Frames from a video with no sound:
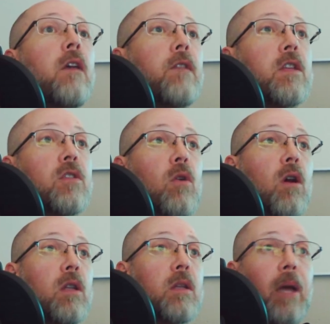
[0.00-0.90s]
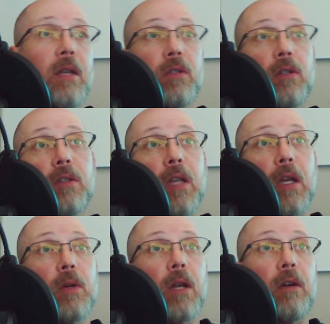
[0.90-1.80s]
These so-called ambassadors,
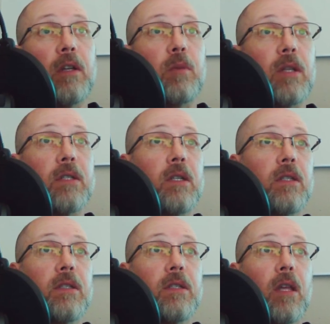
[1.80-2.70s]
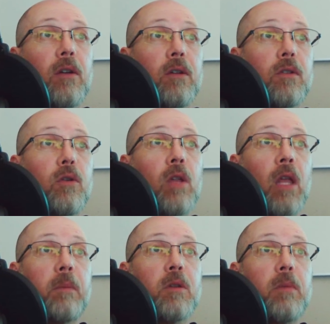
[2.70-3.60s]
secretaries, presidents, and senators who
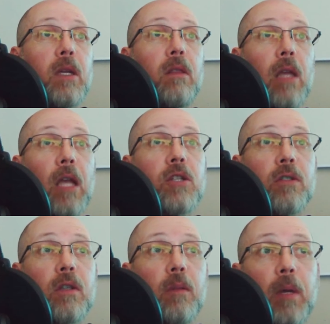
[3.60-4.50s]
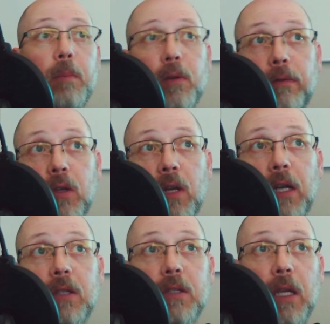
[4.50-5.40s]
claim to be the agents of the people of the
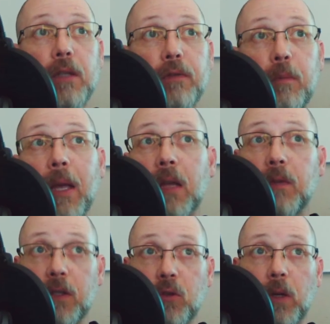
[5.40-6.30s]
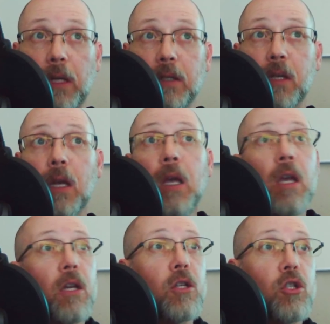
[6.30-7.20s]
United States for making these treaties
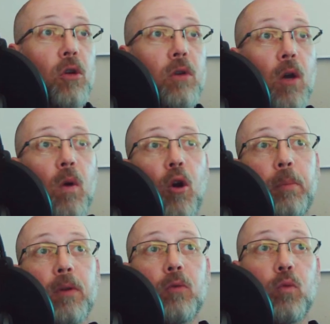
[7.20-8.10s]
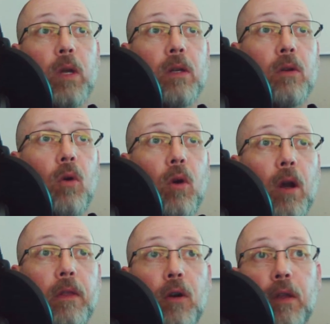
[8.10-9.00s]
can show no open, written, or
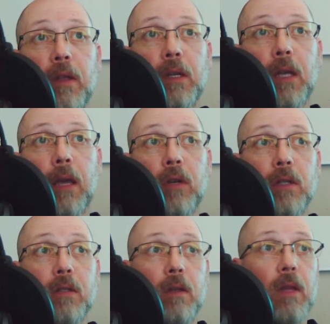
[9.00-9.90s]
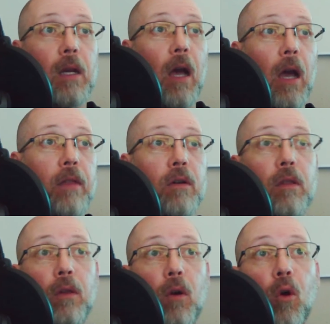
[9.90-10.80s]
other authentic evidence that either
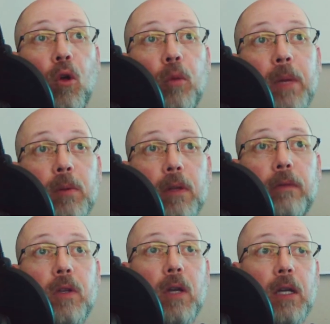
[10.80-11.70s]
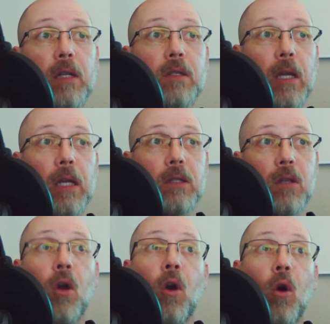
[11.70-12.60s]
the whole people of the United States
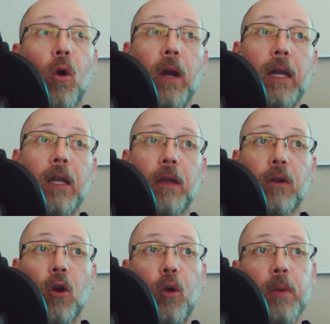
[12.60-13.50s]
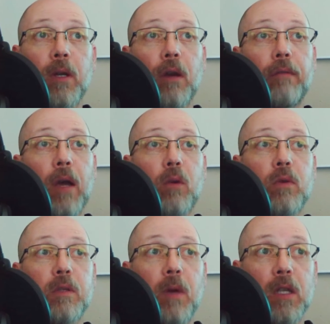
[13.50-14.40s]
or any other open, avowed,
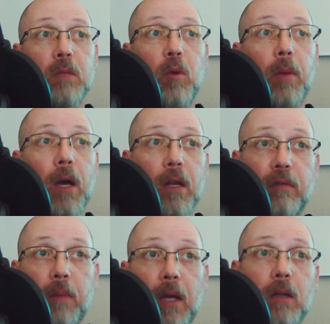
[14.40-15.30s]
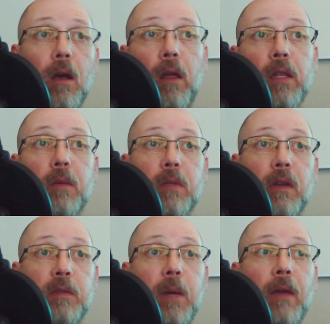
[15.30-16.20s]
responsible body of men calling
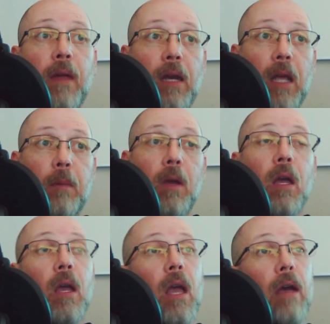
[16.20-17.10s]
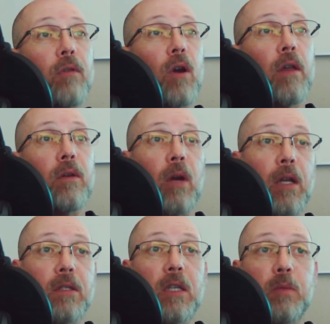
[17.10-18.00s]
themselves by that name ever
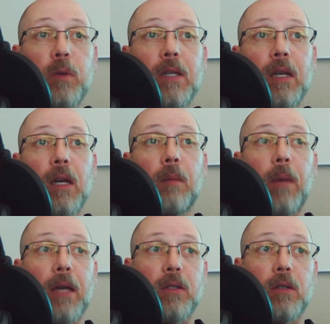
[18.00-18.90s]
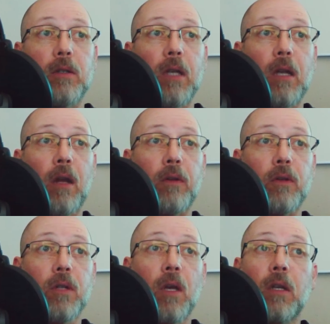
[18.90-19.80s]
authorized these pretended ambassadors and
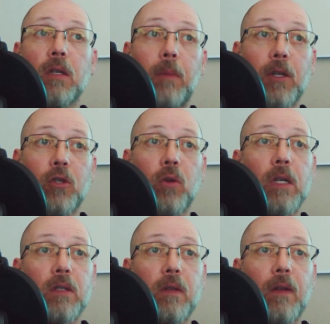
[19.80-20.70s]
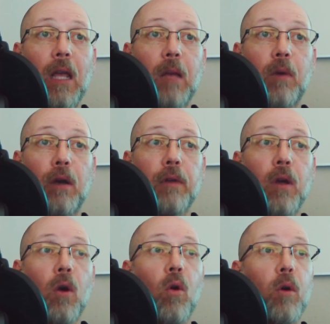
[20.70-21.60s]
others to make treaties in the name of
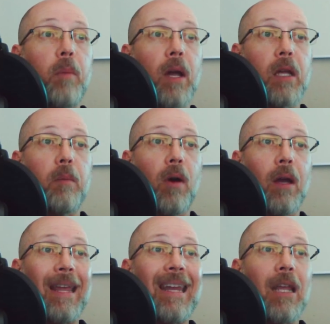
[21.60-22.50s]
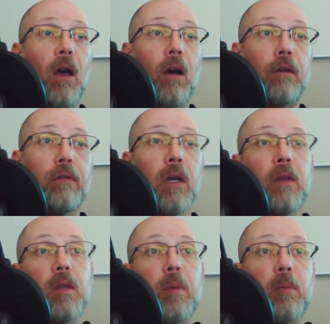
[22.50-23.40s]
or binding upon any of
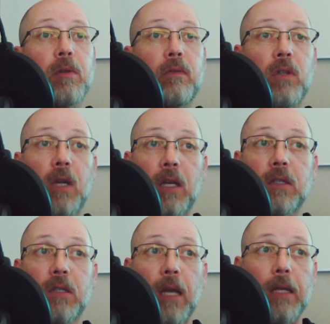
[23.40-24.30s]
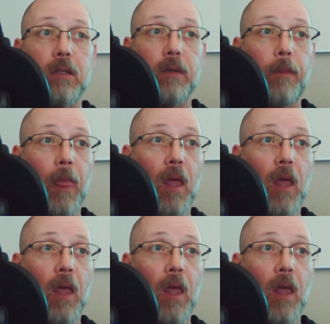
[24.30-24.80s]
the people of the United States.